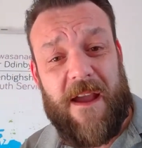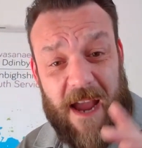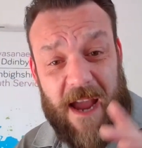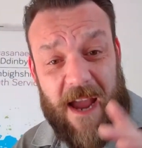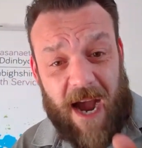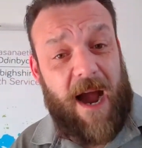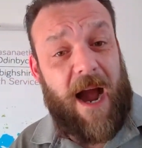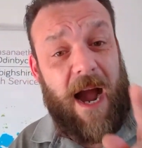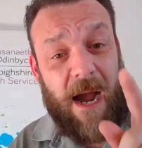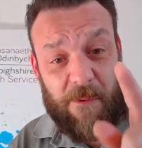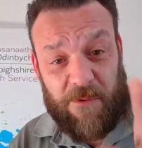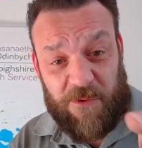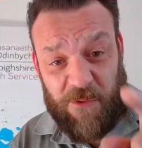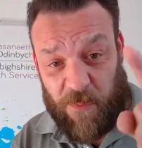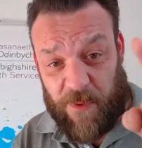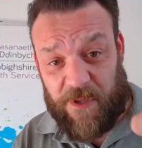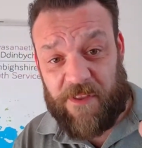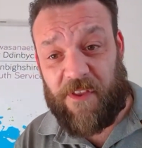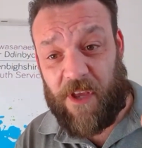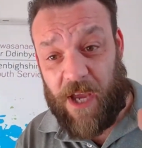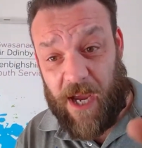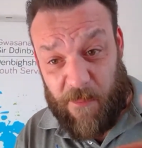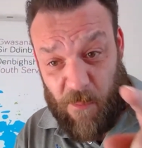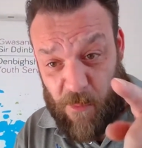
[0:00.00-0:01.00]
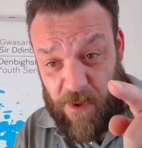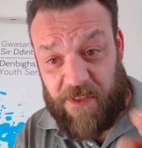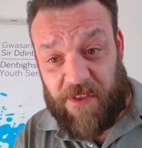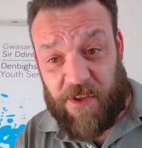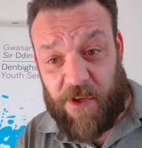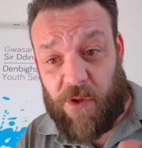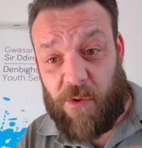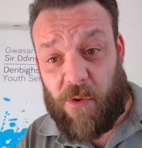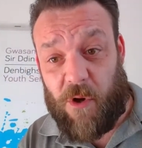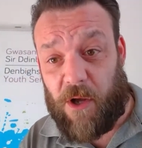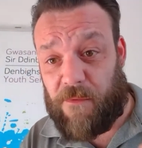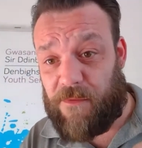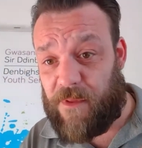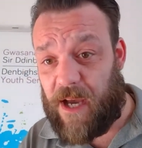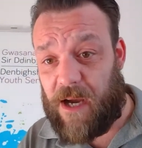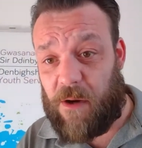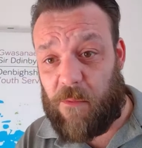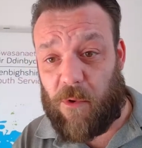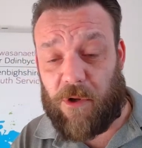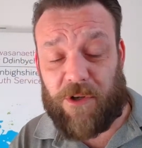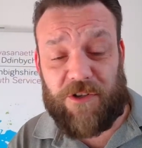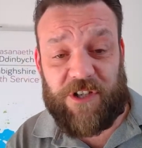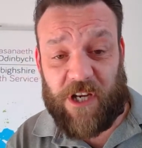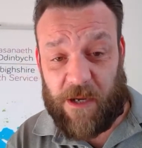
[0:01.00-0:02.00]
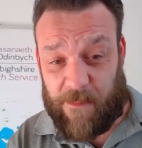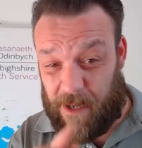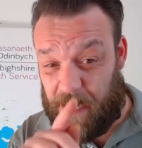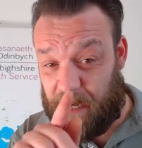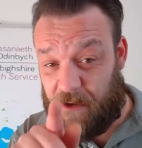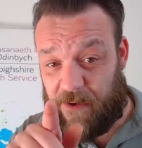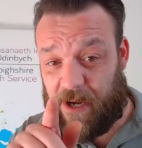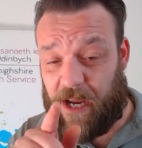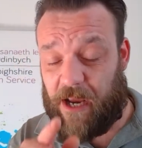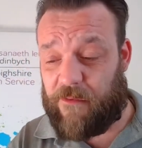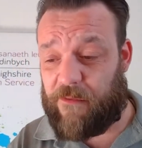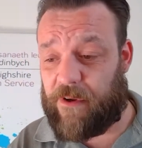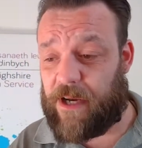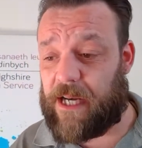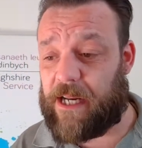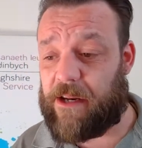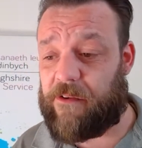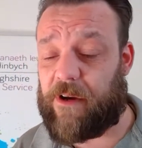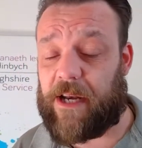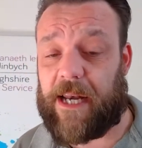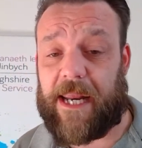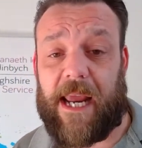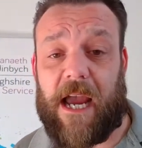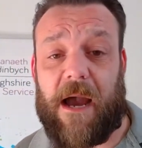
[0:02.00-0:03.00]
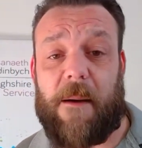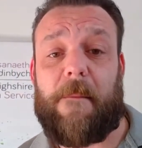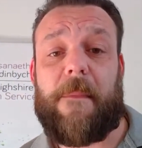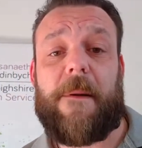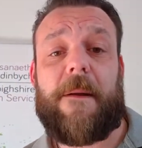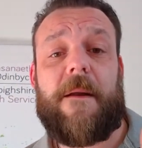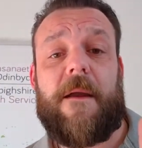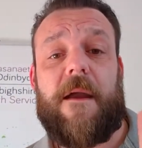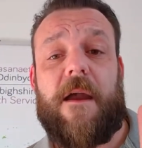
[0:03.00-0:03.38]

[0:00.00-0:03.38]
I'm with you on that one, Gem. I really, really am.